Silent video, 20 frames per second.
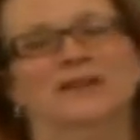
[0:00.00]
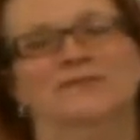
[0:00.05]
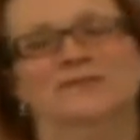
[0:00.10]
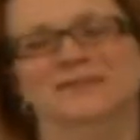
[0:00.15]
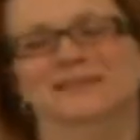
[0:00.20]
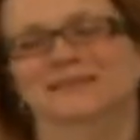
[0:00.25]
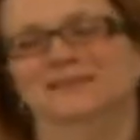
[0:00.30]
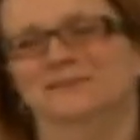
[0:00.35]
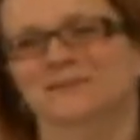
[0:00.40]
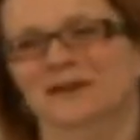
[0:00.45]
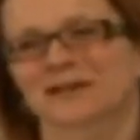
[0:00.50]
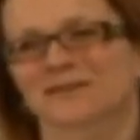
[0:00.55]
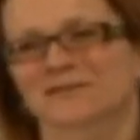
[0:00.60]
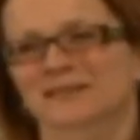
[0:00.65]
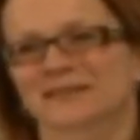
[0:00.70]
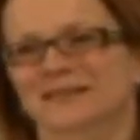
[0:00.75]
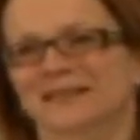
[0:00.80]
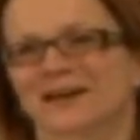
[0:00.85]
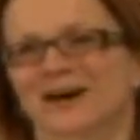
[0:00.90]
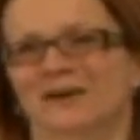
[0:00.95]
one of
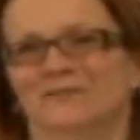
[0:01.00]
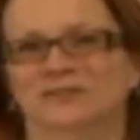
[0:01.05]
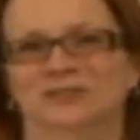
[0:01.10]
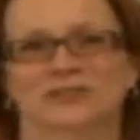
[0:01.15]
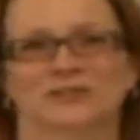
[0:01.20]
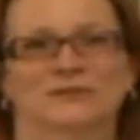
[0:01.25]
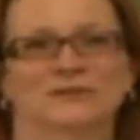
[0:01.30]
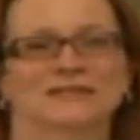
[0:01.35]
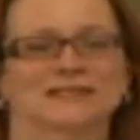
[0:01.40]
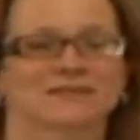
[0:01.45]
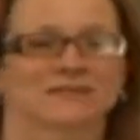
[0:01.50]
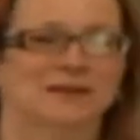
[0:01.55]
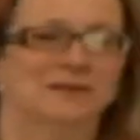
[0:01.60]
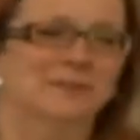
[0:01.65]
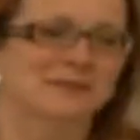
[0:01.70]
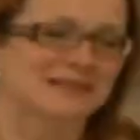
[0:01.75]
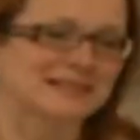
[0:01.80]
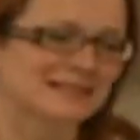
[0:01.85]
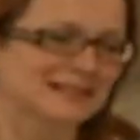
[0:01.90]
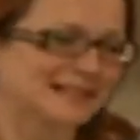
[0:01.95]
the offshoots of our
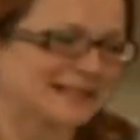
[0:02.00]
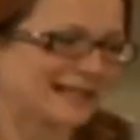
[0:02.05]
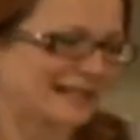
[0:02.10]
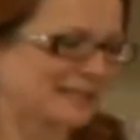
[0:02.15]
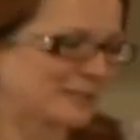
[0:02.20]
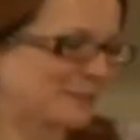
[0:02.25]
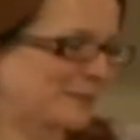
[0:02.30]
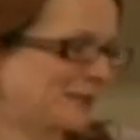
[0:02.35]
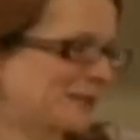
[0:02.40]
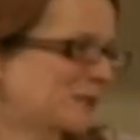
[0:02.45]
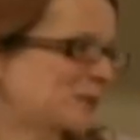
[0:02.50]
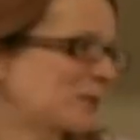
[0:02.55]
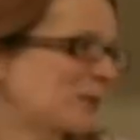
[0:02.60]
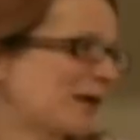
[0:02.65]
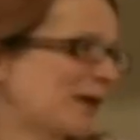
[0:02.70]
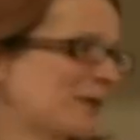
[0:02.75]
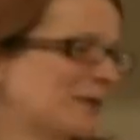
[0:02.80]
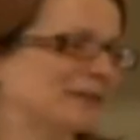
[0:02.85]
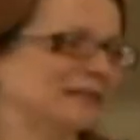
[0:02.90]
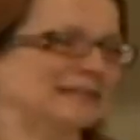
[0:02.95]
business has been to
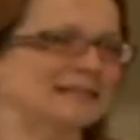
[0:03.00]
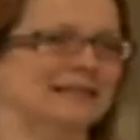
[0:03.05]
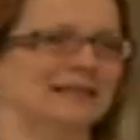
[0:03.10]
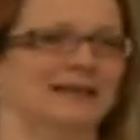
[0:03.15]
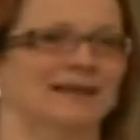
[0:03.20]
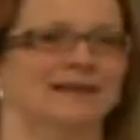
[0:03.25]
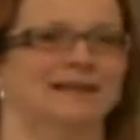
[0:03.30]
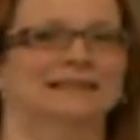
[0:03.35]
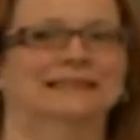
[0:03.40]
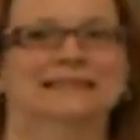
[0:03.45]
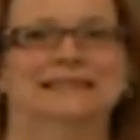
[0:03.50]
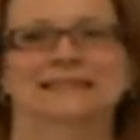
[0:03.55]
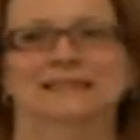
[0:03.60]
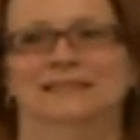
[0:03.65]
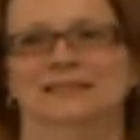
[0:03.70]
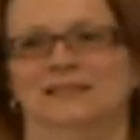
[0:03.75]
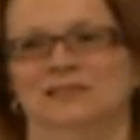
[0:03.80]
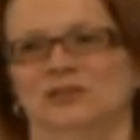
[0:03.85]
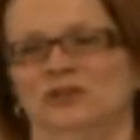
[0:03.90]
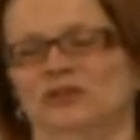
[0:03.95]
work with
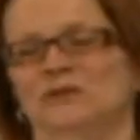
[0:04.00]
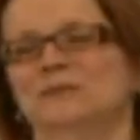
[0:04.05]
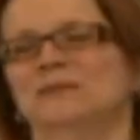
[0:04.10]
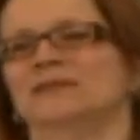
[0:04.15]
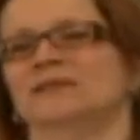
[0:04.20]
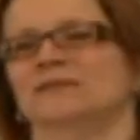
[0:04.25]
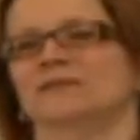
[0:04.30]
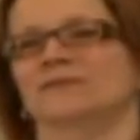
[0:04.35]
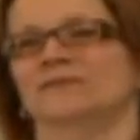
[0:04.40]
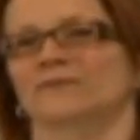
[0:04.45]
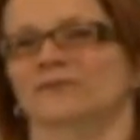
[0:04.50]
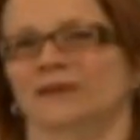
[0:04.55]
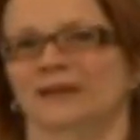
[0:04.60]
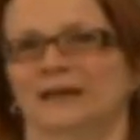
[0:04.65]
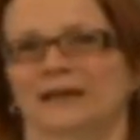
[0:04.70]
leaders in terms of